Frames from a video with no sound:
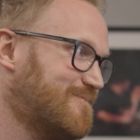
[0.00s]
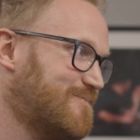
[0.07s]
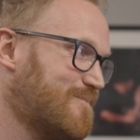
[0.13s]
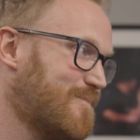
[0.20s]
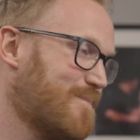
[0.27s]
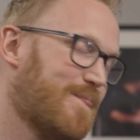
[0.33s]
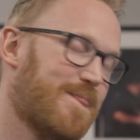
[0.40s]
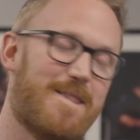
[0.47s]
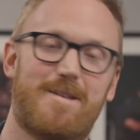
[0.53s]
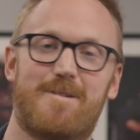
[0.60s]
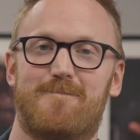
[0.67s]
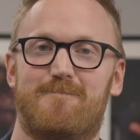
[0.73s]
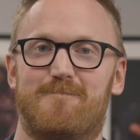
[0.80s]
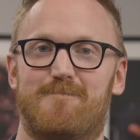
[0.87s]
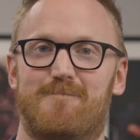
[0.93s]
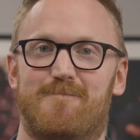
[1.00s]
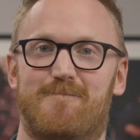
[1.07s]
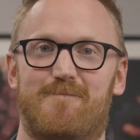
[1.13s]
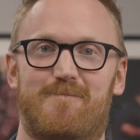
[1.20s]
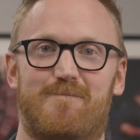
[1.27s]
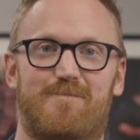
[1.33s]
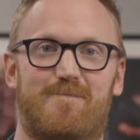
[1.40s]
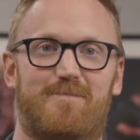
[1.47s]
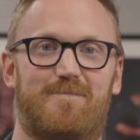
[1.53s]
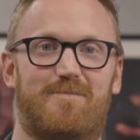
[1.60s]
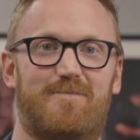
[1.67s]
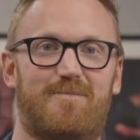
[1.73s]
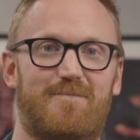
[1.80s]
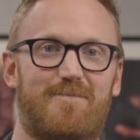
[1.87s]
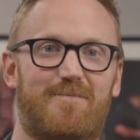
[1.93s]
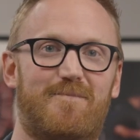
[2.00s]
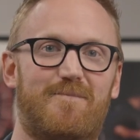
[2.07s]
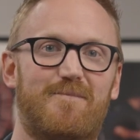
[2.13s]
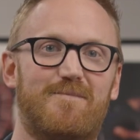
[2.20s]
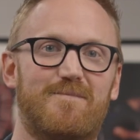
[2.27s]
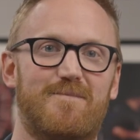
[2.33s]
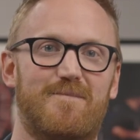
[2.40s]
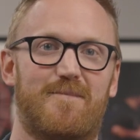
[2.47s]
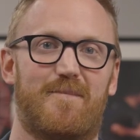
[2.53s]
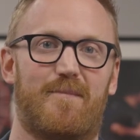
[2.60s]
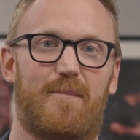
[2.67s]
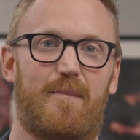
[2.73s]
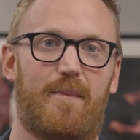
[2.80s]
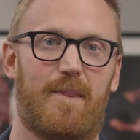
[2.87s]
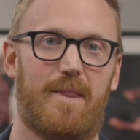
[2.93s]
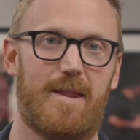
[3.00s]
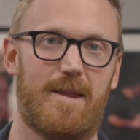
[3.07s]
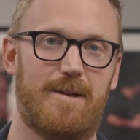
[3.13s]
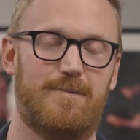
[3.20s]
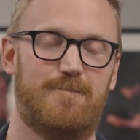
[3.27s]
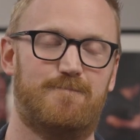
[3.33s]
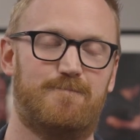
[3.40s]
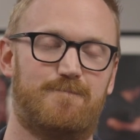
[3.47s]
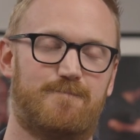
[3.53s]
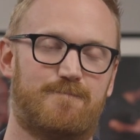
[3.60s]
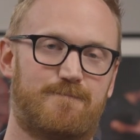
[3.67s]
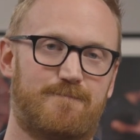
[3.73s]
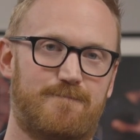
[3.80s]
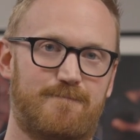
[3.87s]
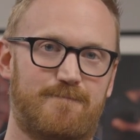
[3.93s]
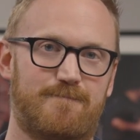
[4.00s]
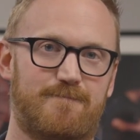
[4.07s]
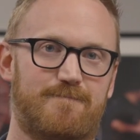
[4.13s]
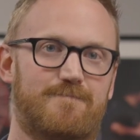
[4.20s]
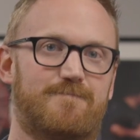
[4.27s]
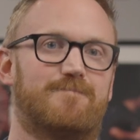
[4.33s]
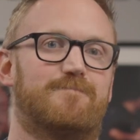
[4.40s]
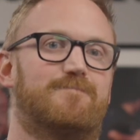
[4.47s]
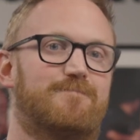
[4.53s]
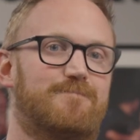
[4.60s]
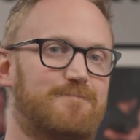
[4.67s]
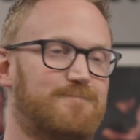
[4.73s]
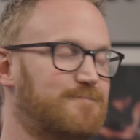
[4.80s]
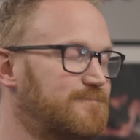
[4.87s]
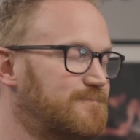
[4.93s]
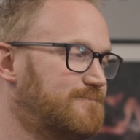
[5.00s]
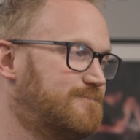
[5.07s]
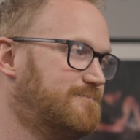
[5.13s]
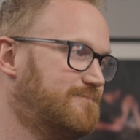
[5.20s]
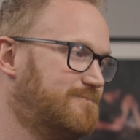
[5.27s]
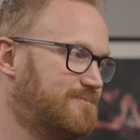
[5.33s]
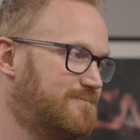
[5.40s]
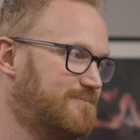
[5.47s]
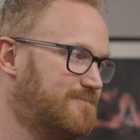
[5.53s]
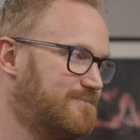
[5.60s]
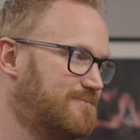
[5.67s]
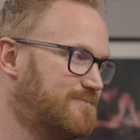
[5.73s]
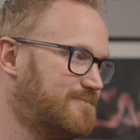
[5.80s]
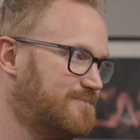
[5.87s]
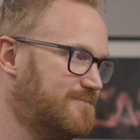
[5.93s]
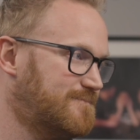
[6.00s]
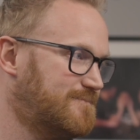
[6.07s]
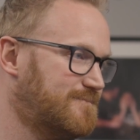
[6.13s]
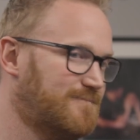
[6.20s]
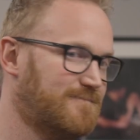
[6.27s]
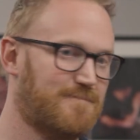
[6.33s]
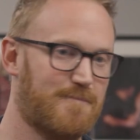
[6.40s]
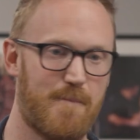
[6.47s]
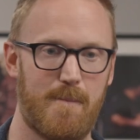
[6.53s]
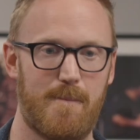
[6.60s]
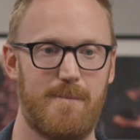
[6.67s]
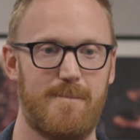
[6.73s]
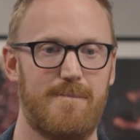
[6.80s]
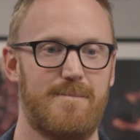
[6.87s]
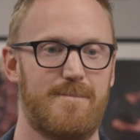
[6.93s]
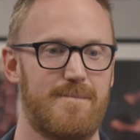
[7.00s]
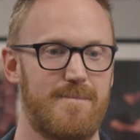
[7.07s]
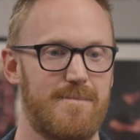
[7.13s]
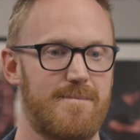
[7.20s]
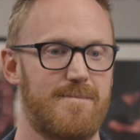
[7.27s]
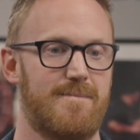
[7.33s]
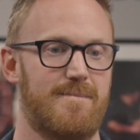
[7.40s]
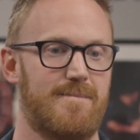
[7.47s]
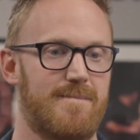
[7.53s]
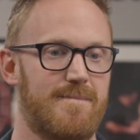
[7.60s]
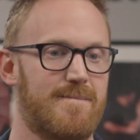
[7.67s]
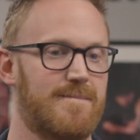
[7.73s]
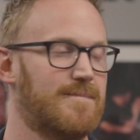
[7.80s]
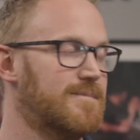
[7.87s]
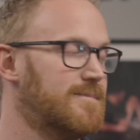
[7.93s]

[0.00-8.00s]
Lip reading: (silent)